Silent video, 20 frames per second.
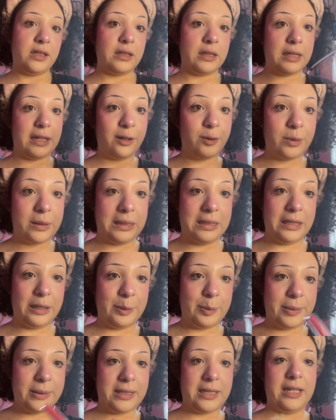liquid
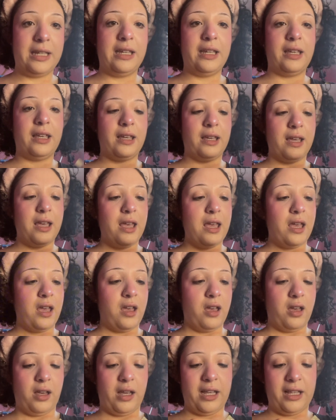lipstick
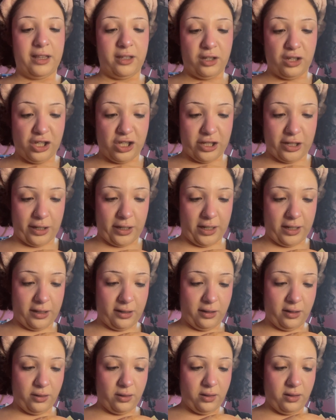in the
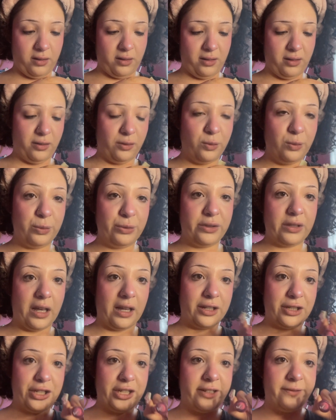shade uh,
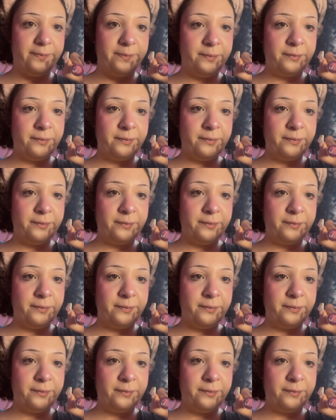Usagi.